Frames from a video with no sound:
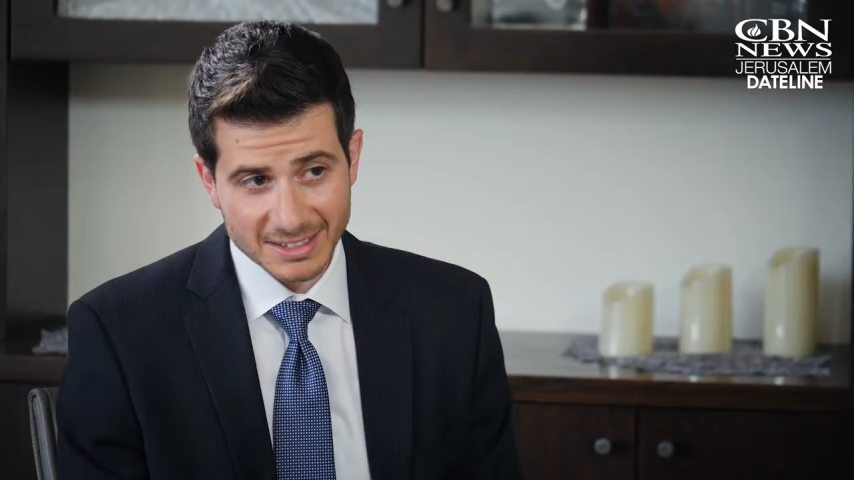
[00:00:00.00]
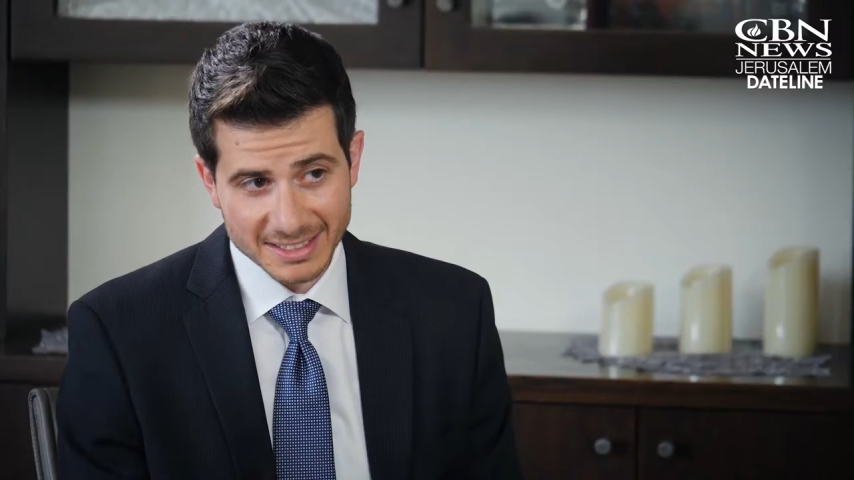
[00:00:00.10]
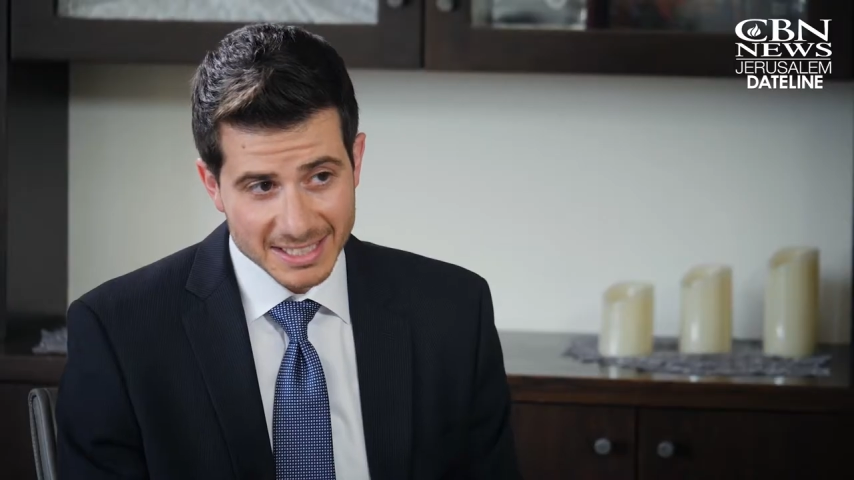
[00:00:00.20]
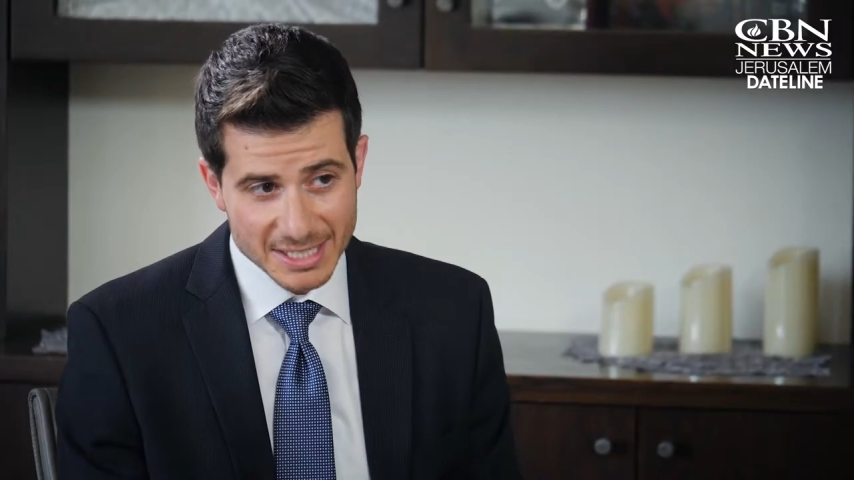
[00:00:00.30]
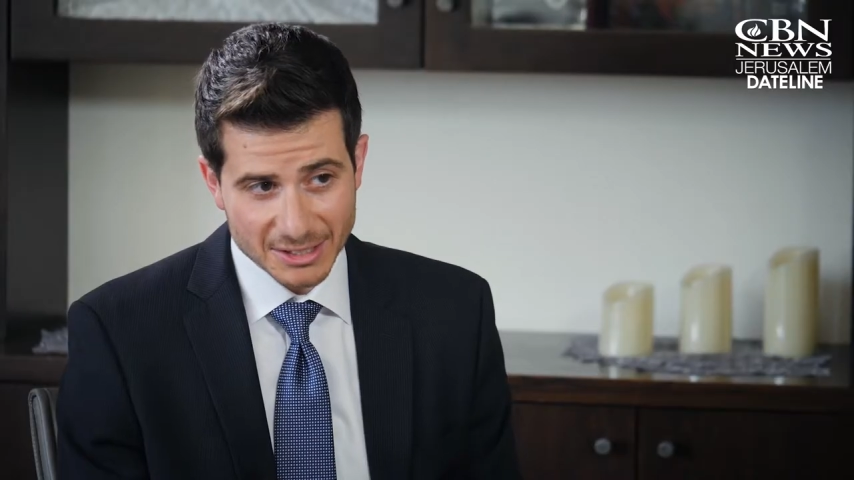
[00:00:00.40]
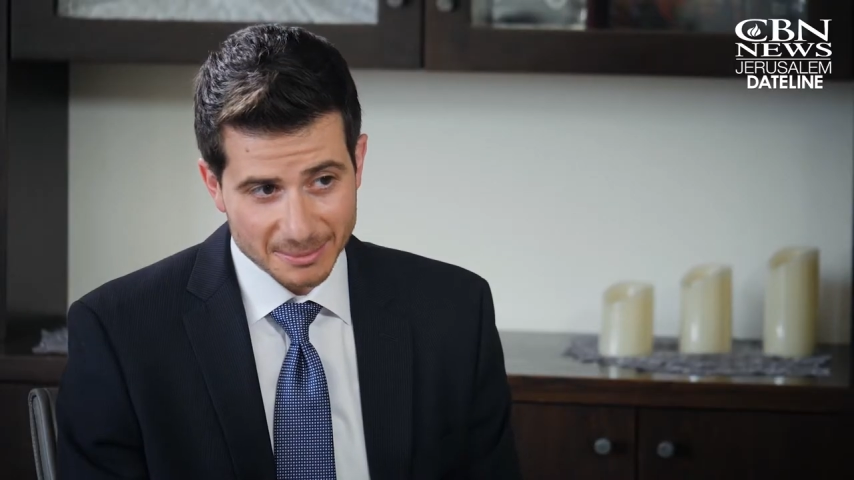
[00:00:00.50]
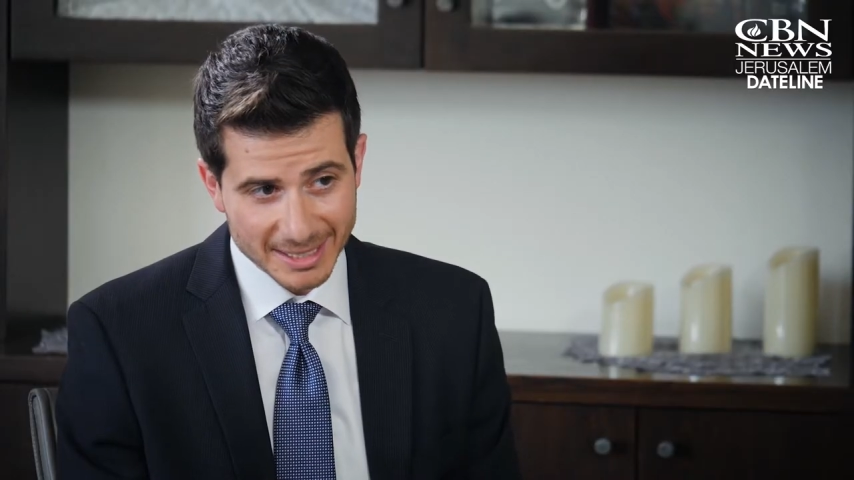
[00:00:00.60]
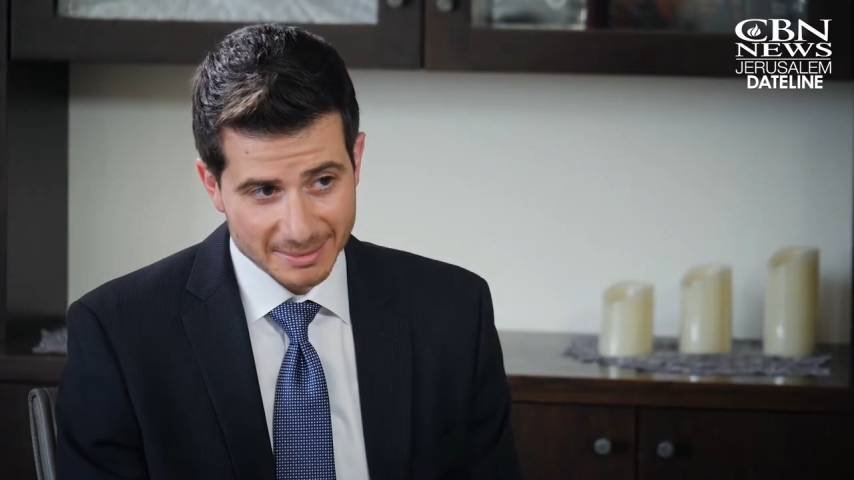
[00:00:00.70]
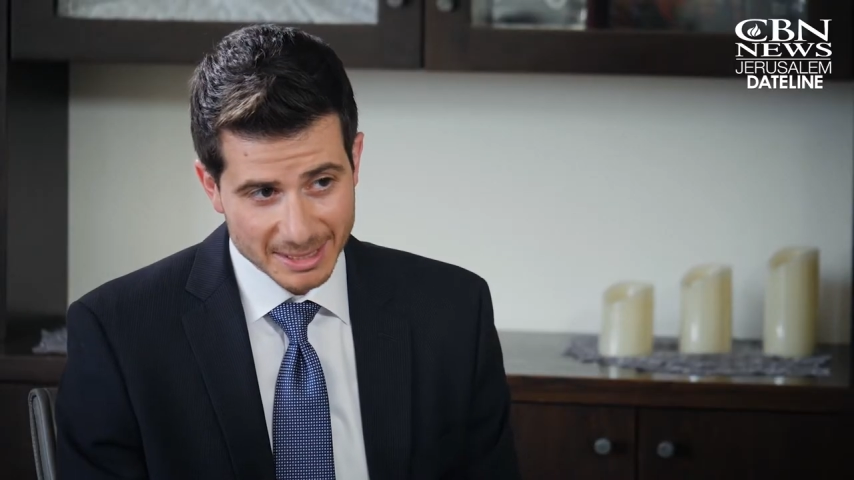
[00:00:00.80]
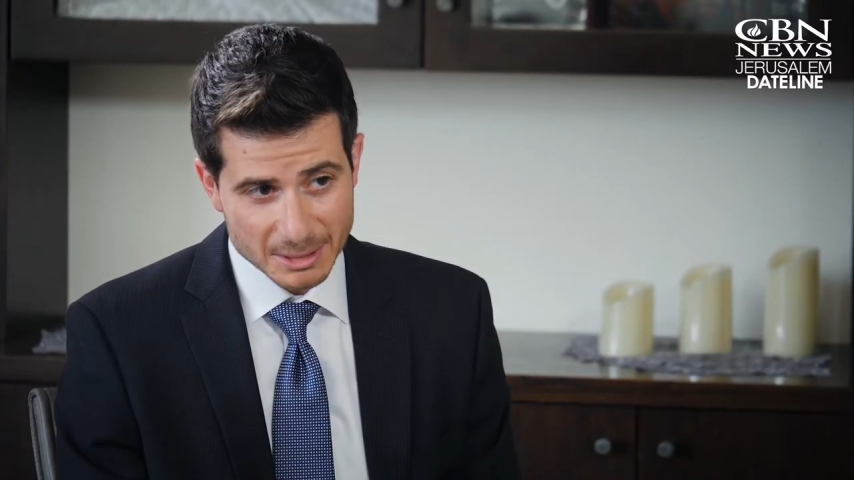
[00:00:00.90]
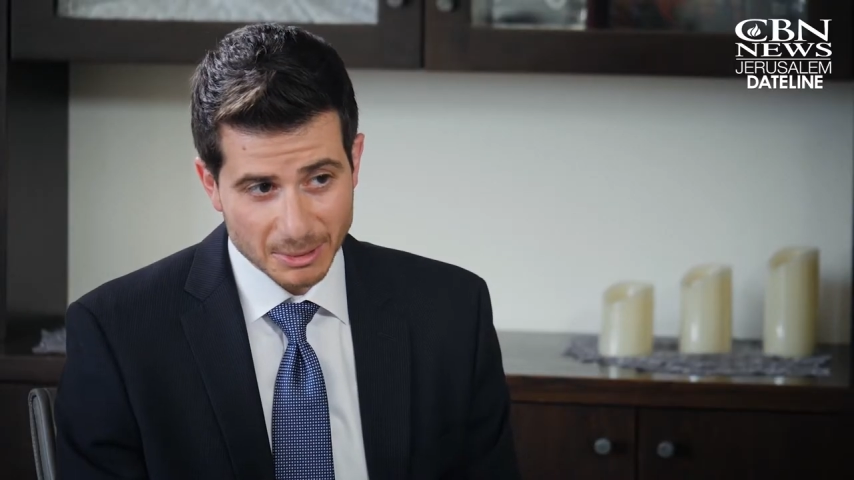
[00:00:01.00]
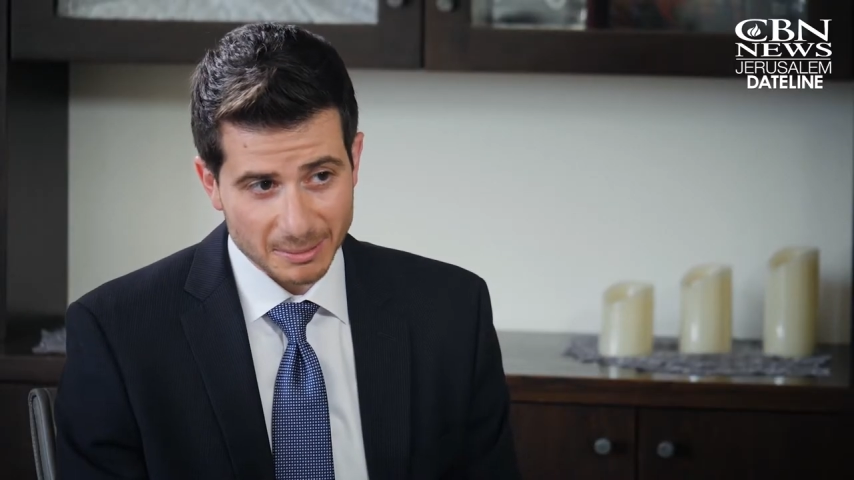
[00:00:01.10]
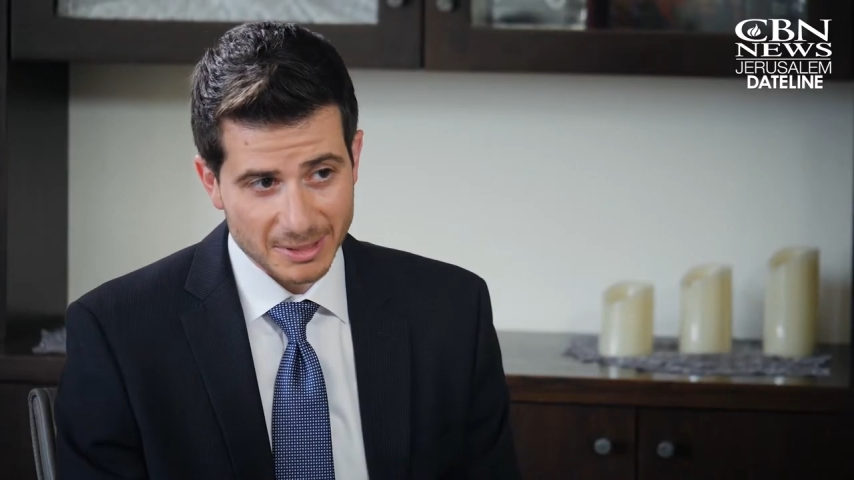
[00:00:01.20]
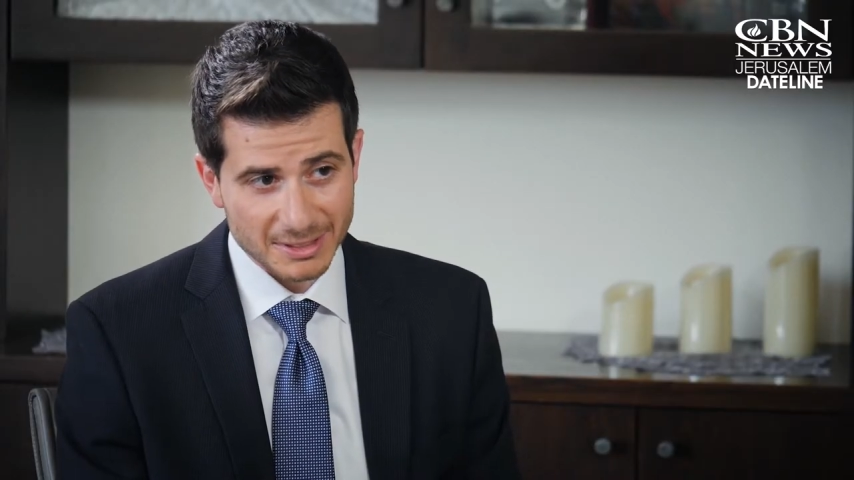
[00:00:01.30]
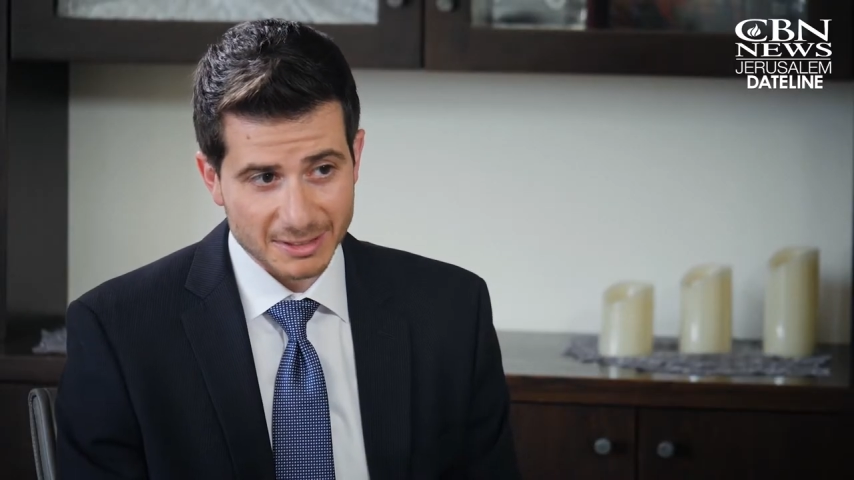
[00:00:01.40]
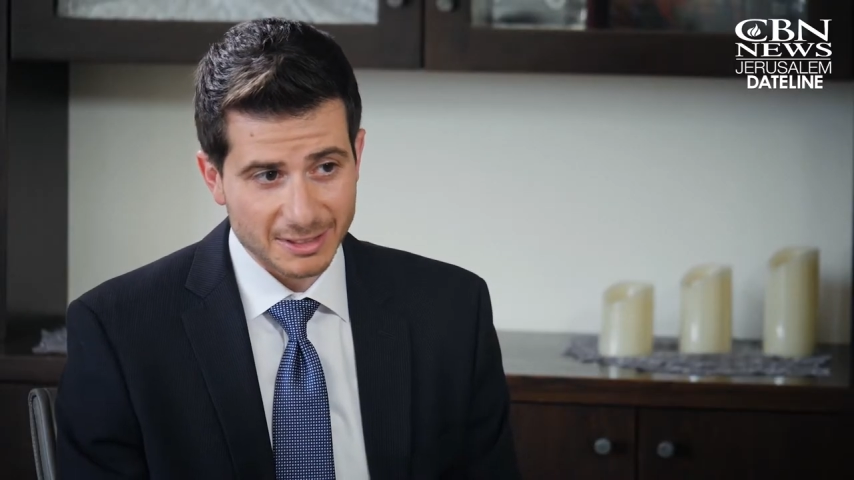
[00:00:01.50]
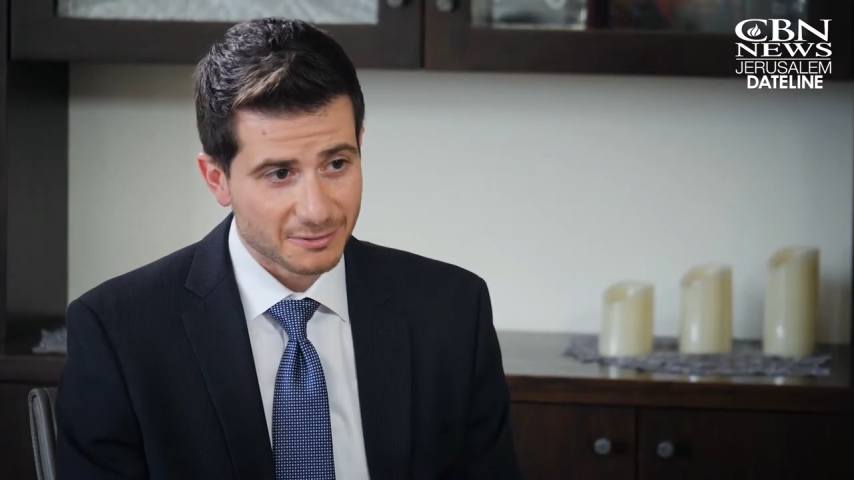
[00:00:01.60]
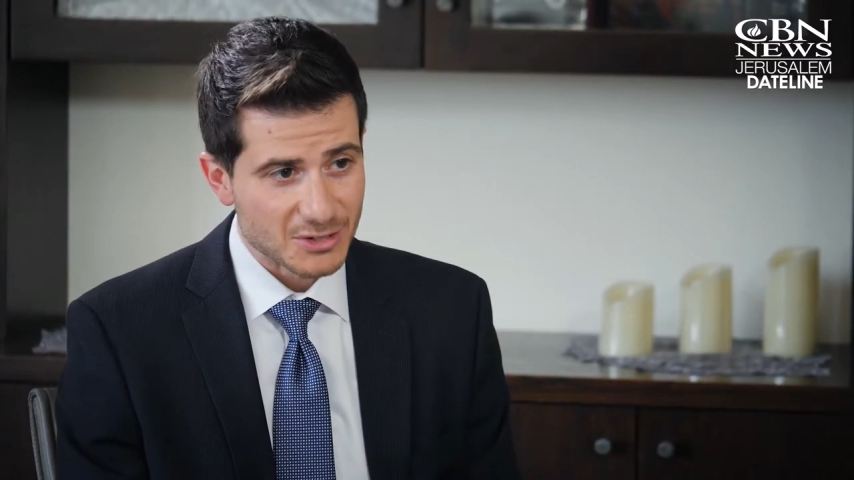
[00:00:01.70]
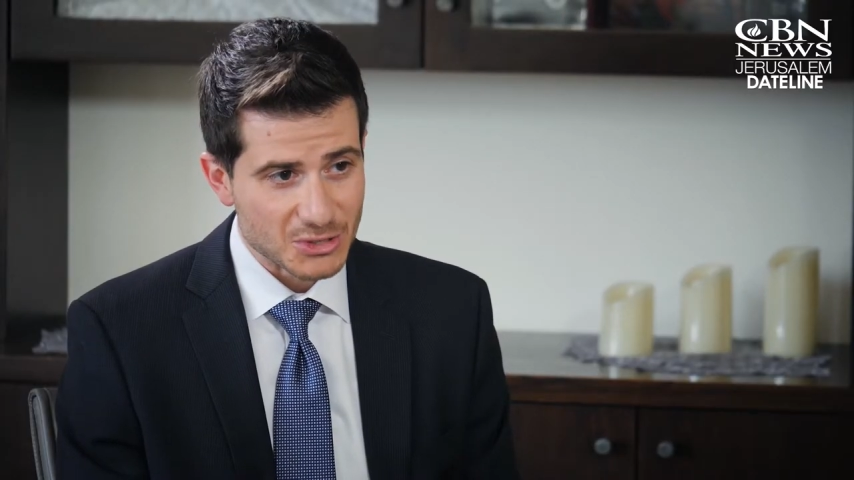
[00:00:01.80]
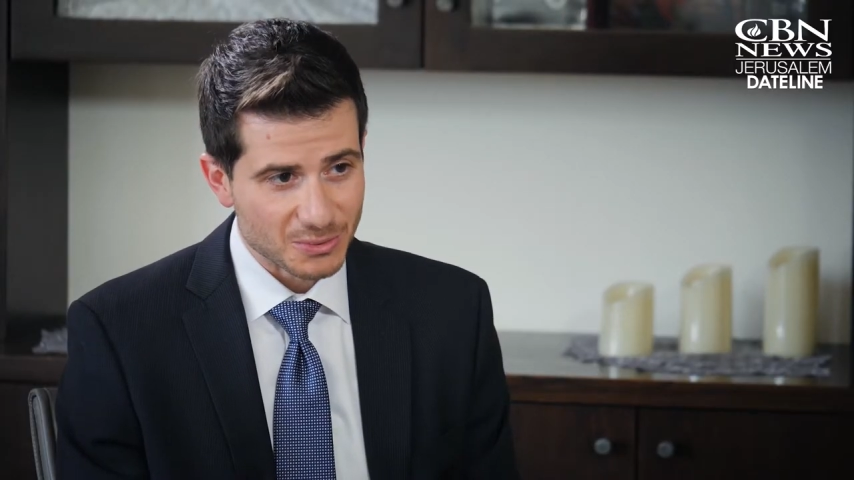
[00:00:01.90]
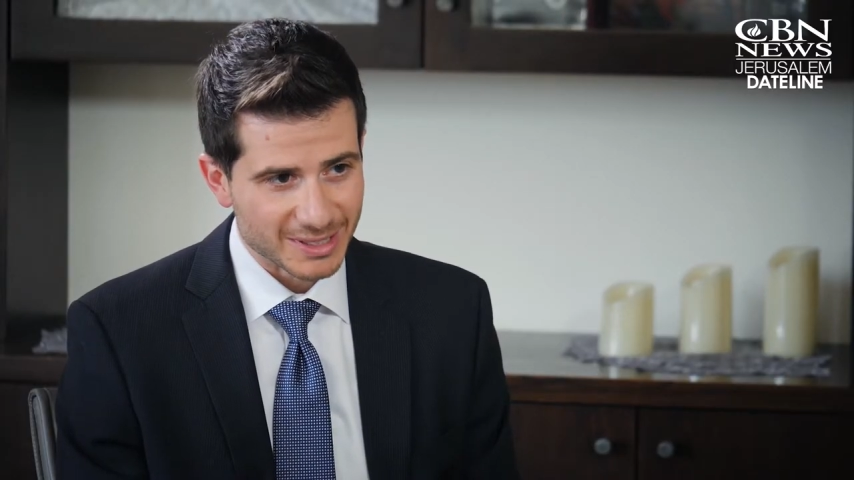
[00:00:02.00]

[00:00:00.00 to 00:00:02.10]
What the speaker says: not an easy commandment. It's probably the toughest